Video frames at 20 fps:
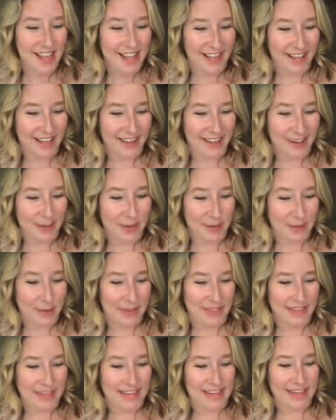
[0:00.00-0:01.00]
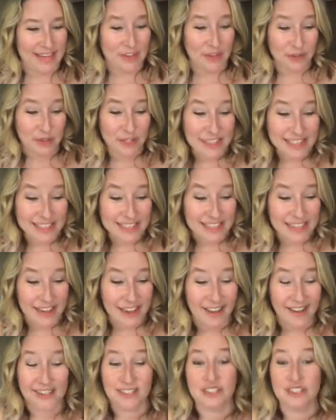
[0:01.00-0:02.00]
And then increase in
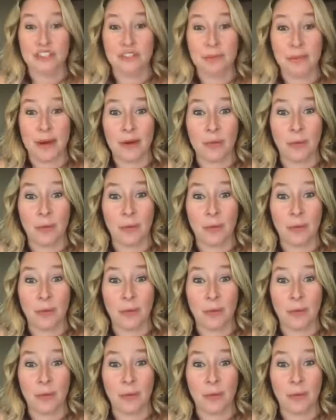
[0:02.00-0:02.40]
collagen by